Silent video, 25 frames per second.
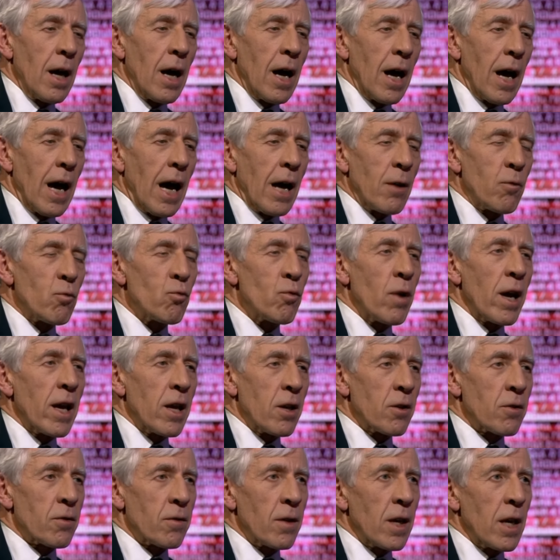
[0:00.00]
and
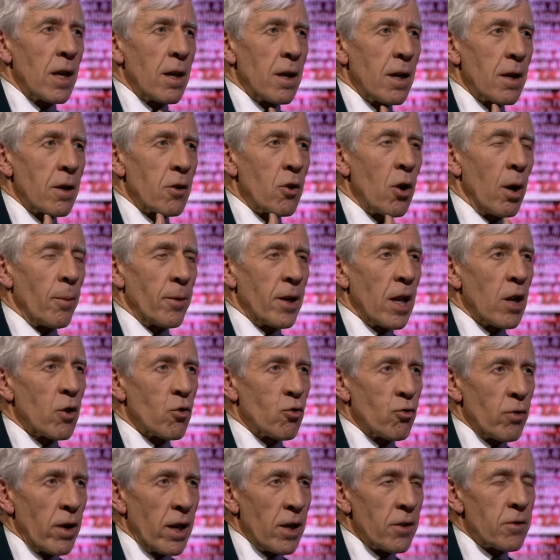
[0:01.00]
raise the common
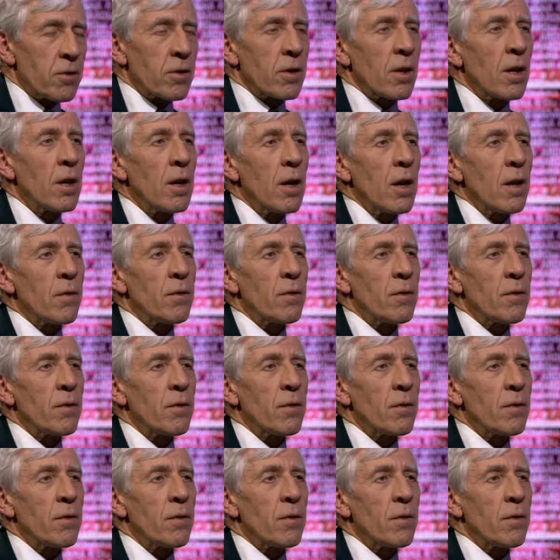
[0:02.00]
interests,